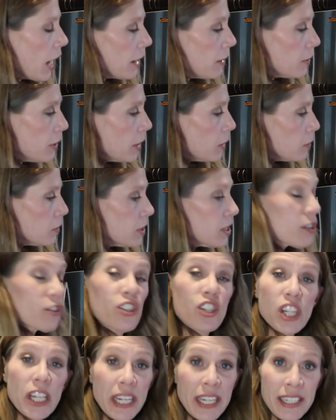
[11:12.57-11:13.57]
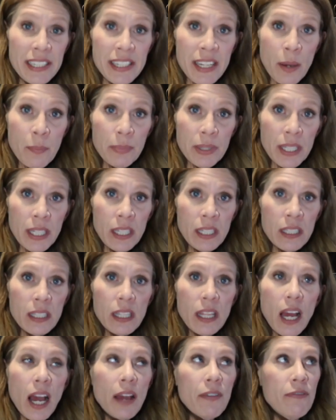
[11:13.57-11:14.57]
don't know, there's chicken and
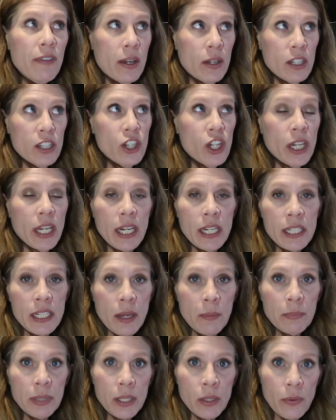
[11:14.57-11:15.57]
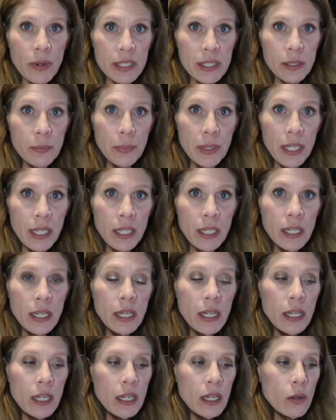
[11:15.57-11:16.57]
dumpling. I found a chicken and dumpling recipe.
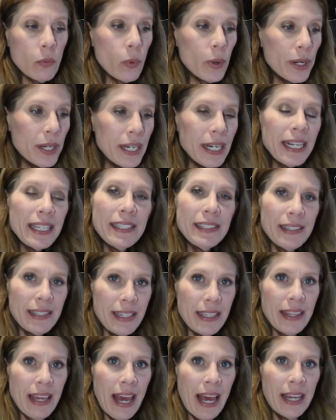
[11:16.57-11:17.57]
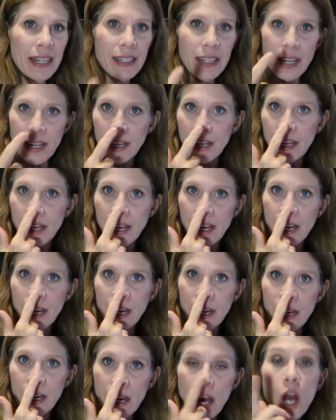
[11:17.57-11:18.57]
Where did I see that?
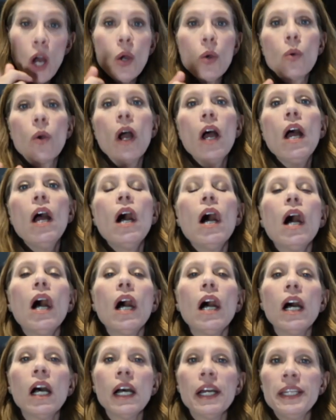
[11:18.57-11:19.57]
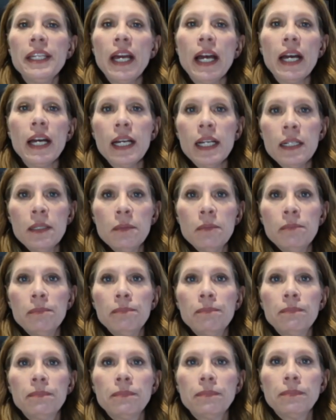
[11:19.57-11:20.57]
Oh,
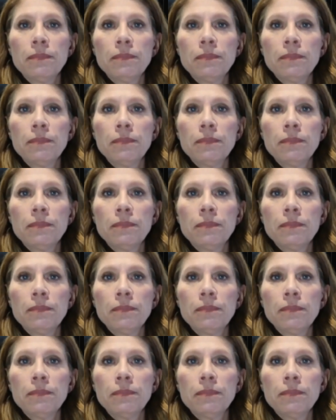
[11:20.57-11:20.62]
on